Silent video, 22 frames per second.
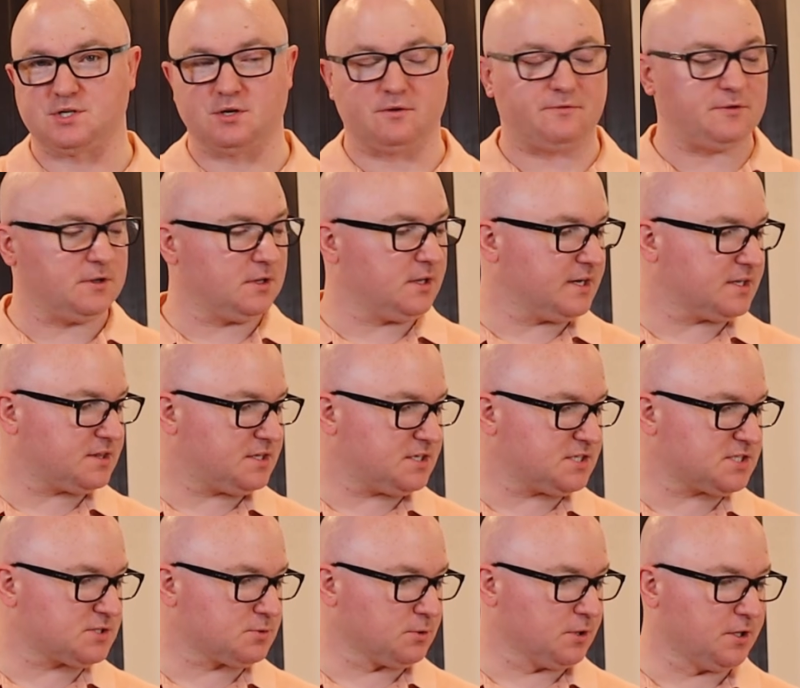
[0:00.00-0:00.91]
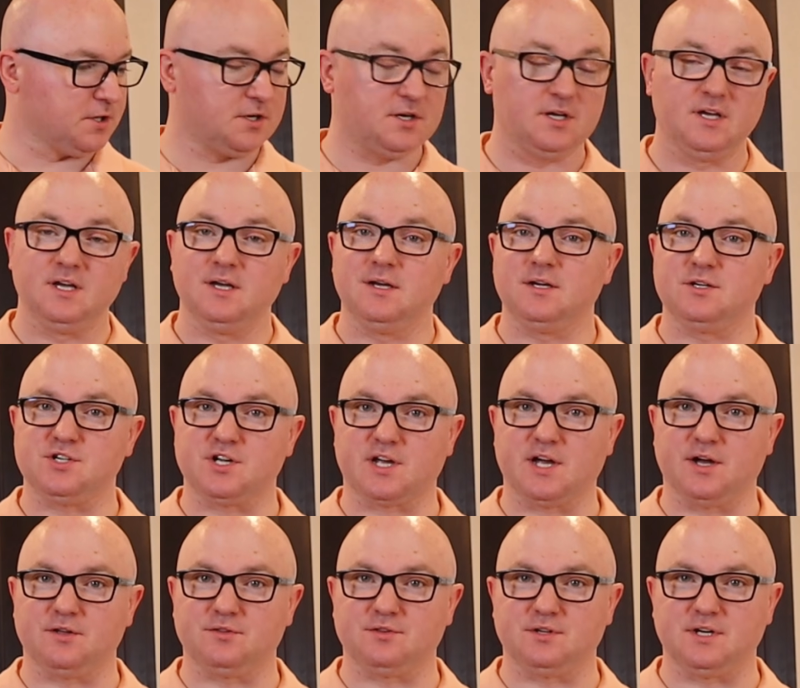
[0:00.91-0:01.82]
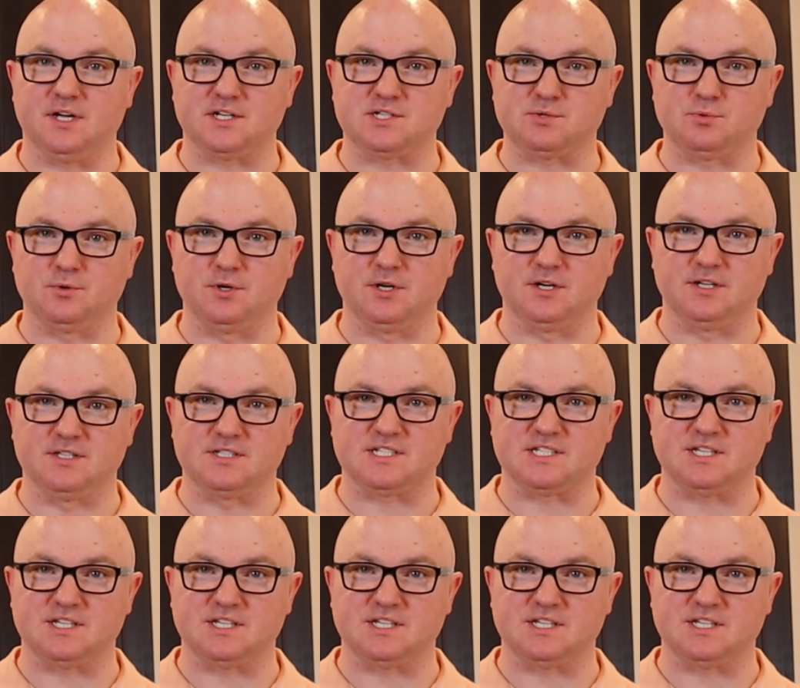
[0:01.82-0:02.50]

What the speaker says: So if you like this one, check out the next one and